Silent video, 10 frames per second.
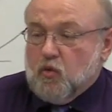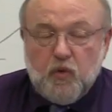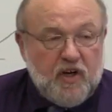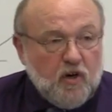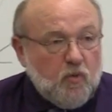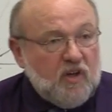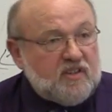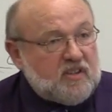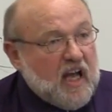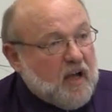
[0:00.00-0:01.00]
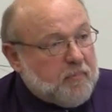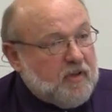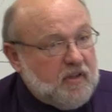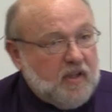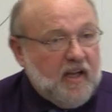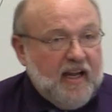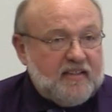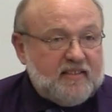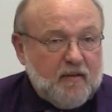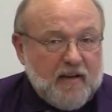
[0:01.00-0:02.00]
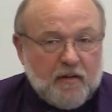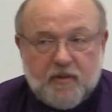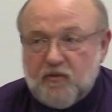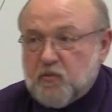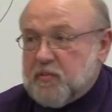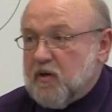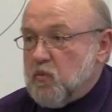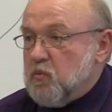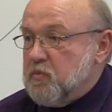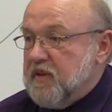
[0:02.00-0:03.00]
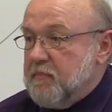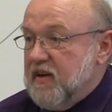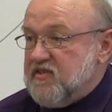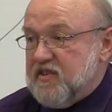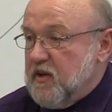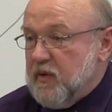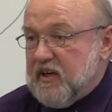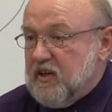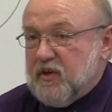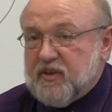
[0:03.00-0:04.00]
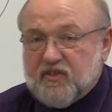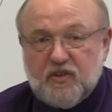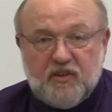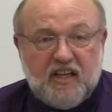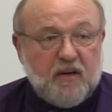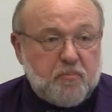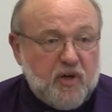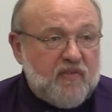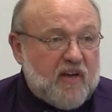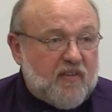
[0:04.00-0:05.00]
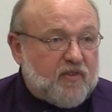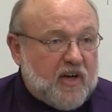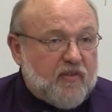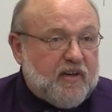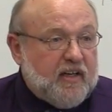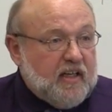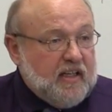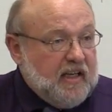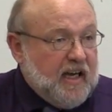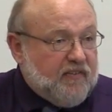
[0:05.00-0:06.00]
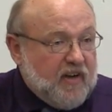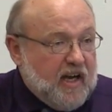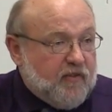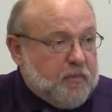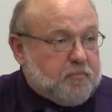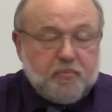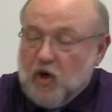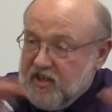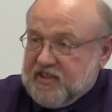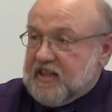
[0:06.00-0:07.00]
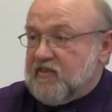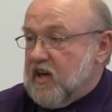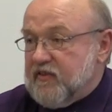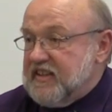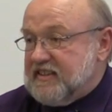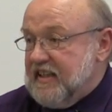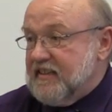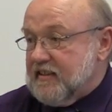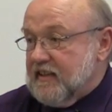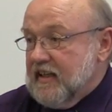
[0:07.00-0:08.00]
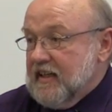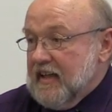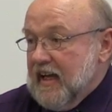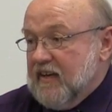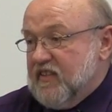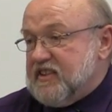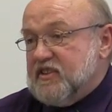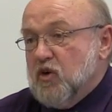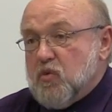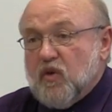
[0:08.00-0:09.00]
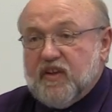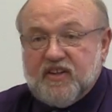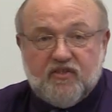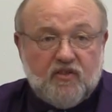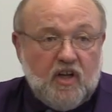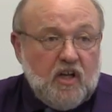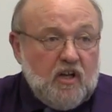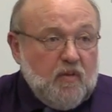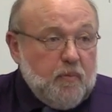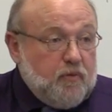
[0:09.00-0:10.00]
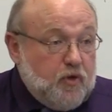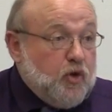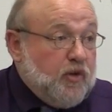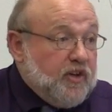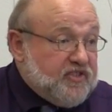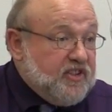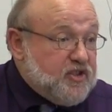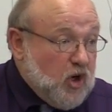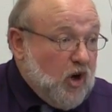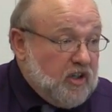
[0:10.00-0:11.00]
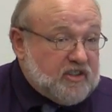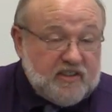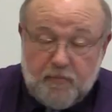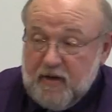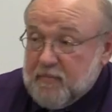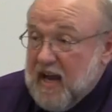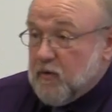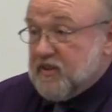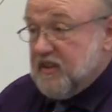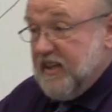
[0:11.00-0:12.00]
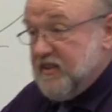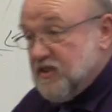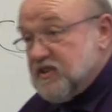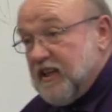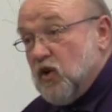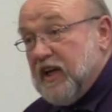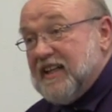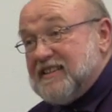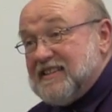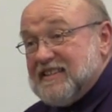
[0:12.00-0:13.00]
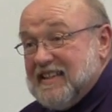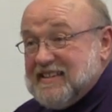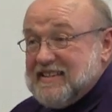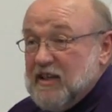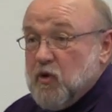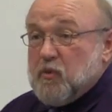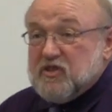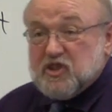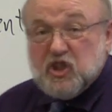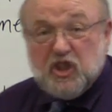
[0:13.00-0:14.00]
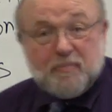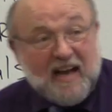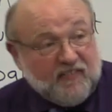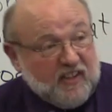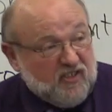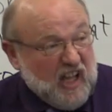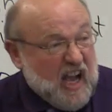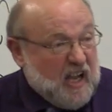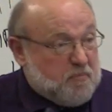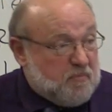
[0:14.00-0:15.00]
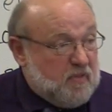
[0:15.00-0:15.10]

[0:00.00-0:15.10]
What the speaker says: we don't want to stop and step back. But the best thing we can do is to debrief after every project, after every season. And if it's no more than just you that's in charge stepping back with the teacher and saying, okay, let's see what was good about this time.